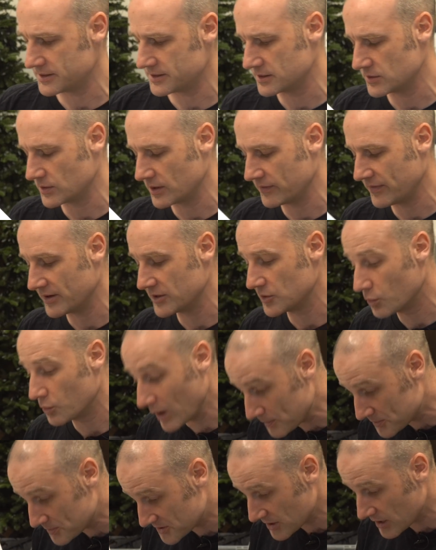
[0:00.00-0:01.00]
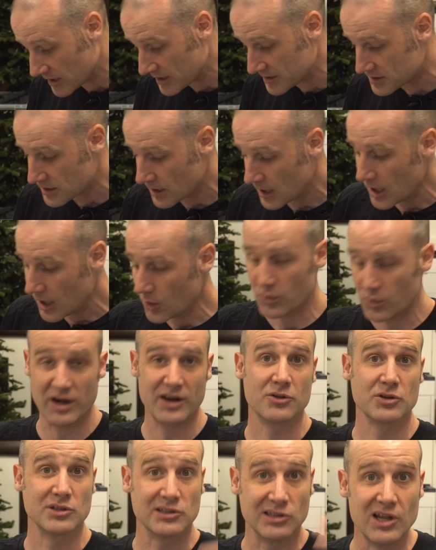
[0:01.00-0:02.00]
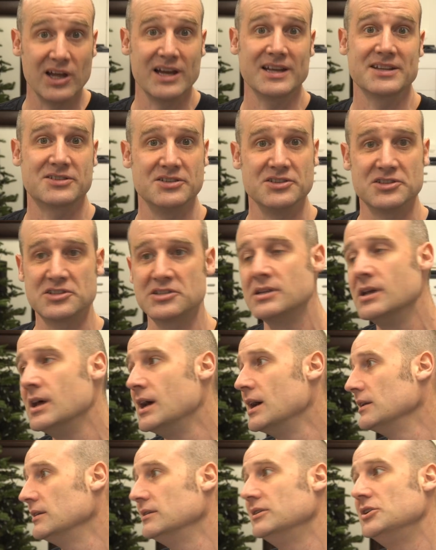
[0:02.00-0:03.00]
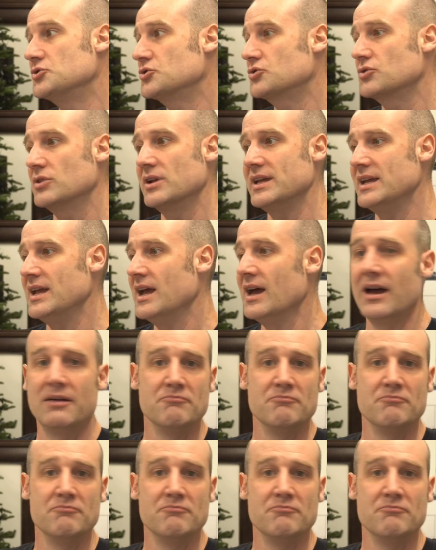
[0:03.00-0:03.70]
And so I found a website where I could license literally,